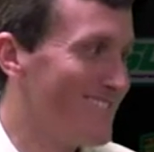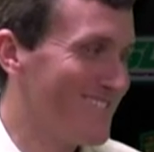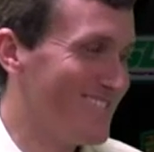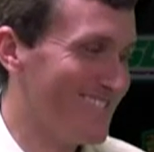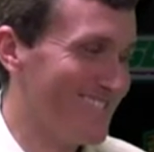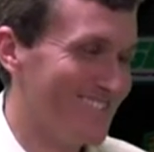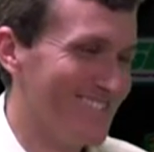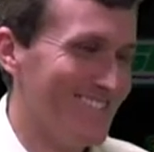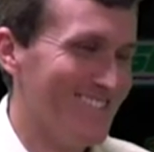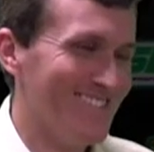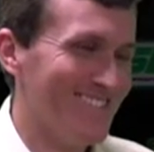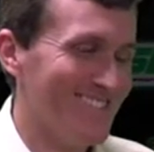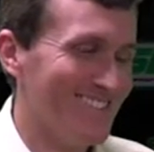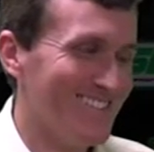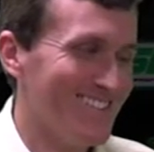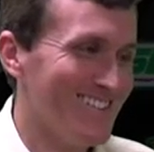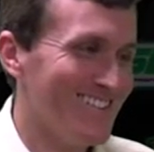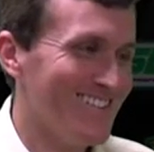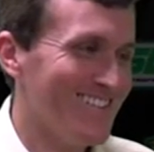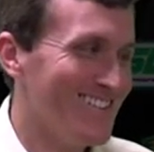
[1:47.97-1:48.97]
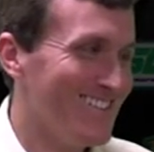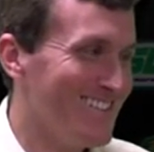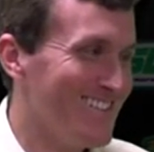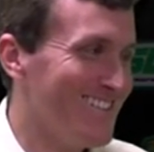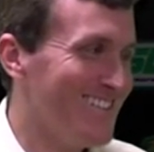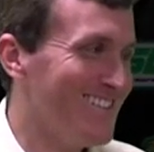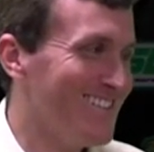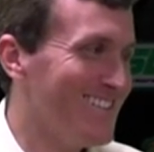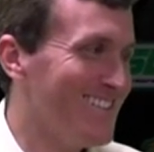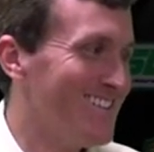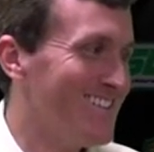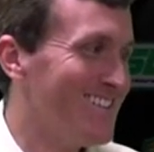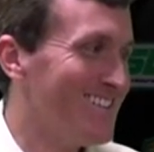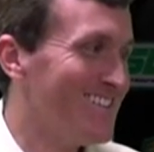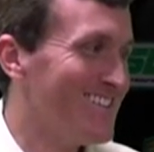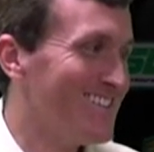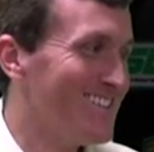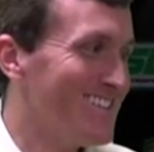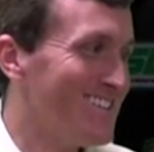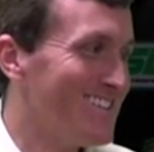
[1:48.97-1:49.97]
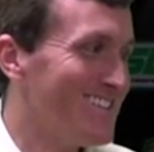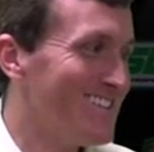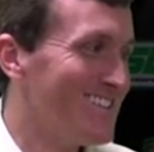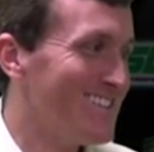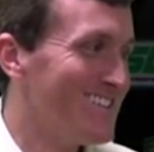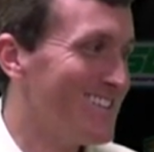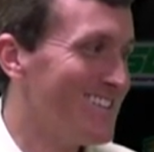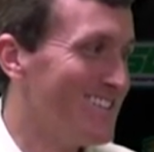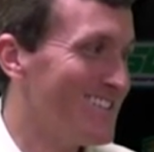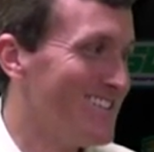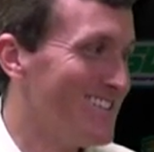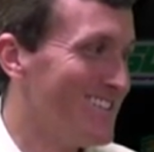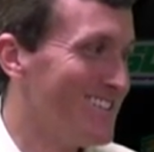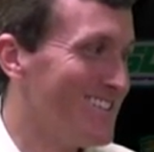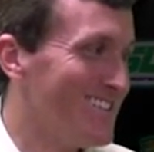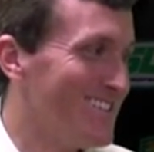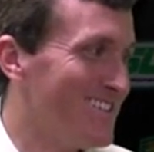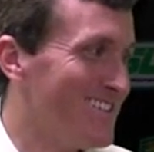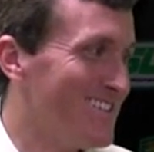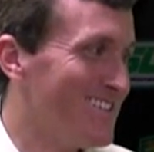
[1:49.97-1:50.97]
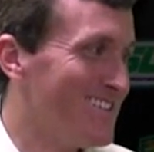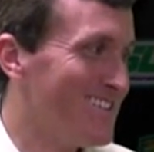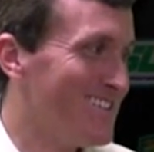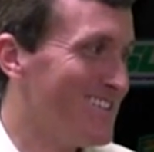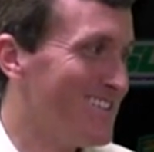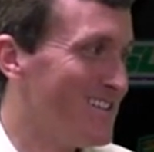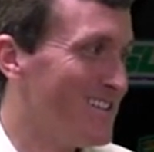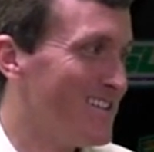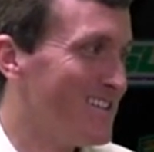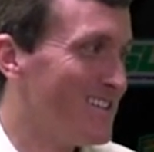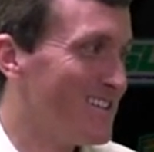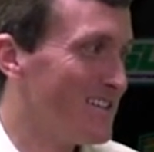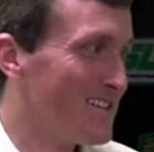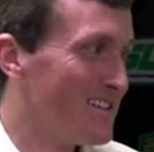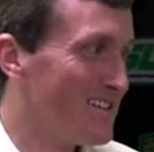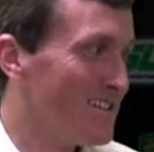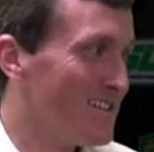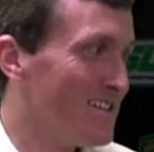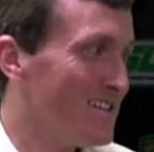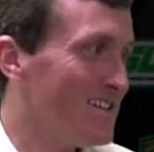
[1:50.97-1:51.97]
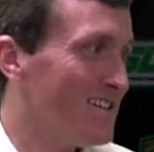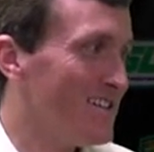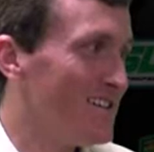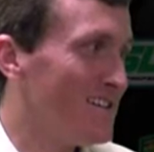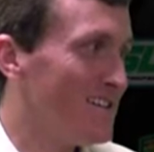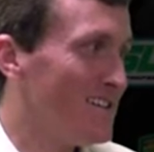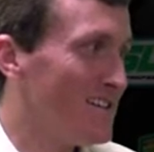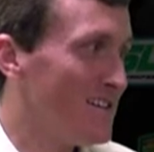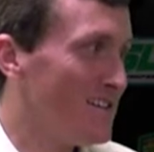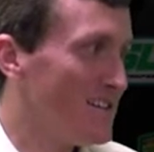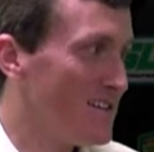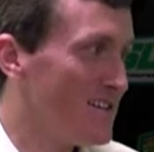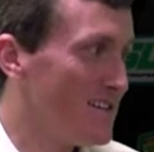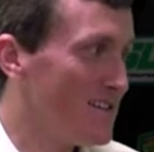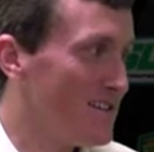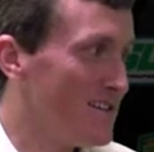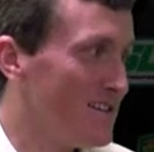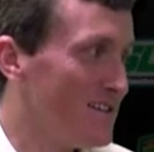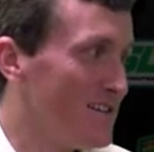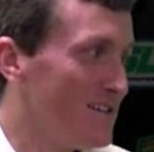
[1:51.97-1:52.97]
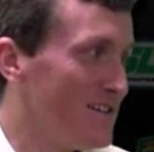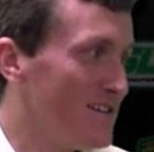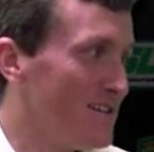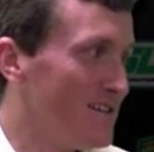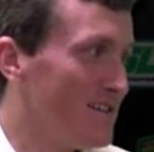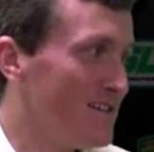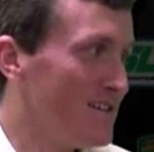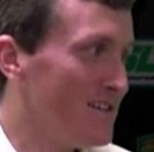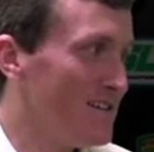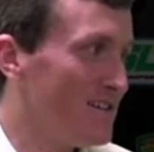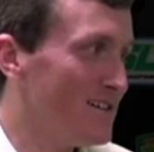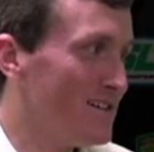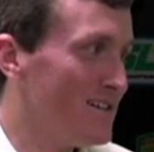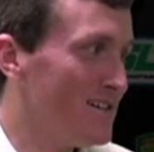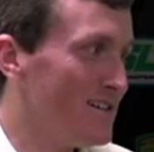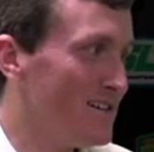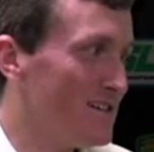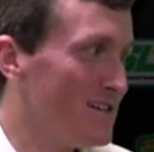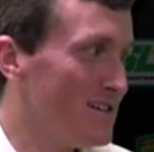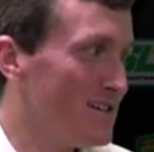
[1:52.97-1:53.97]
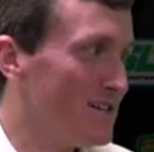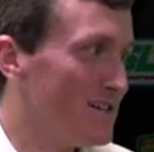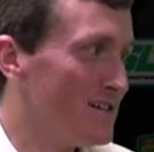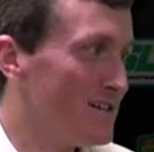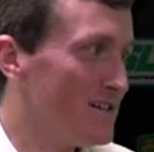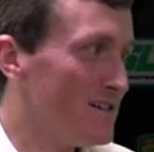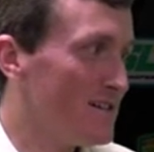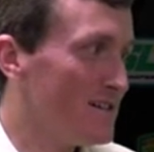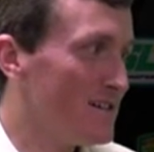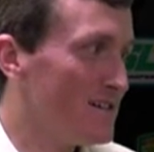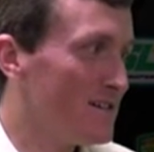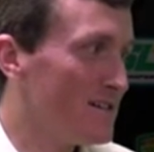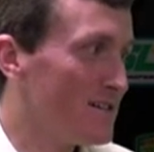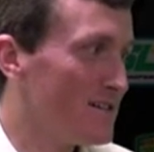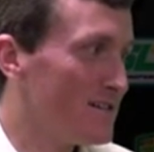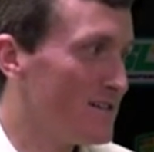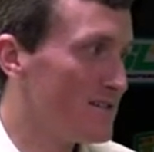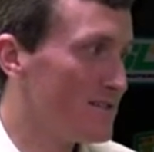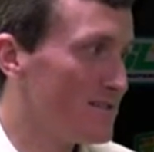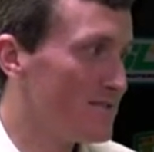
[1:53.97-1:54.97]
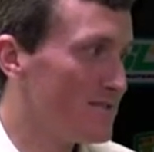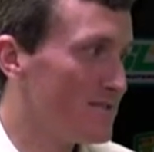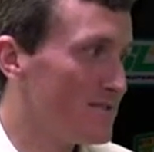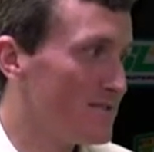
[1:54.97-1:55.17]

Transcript: (silent)